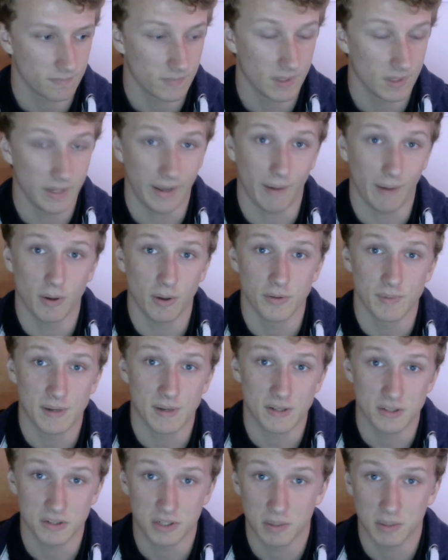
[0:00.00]
yeah, I won't
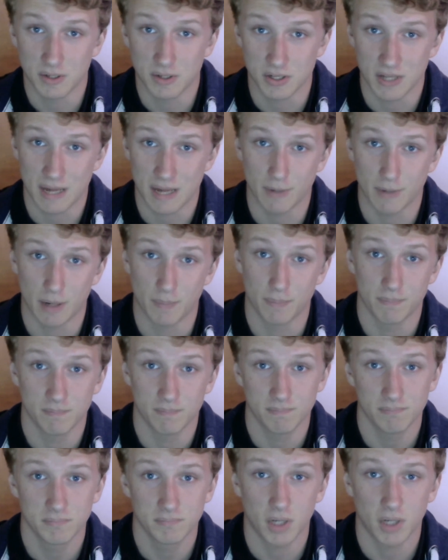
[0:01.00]
mention too much on that, but
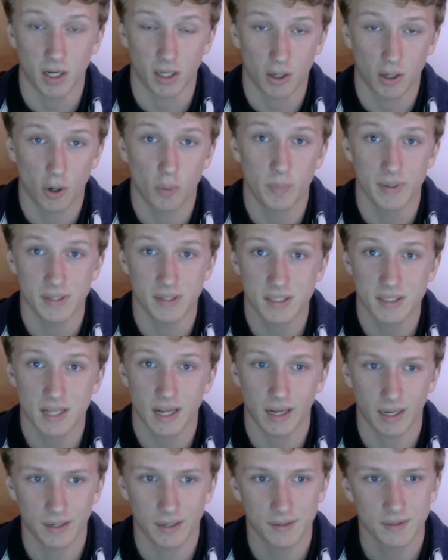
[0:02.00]
I got a bit
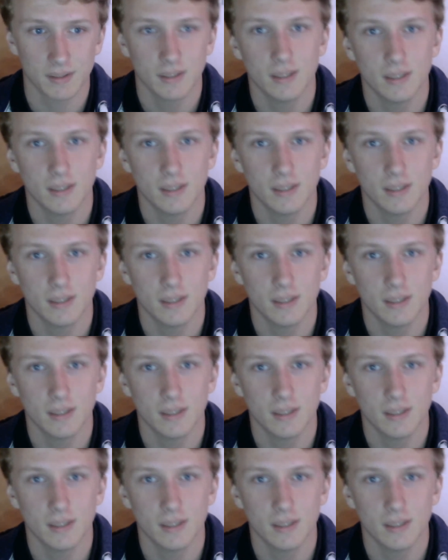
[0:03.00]
scared.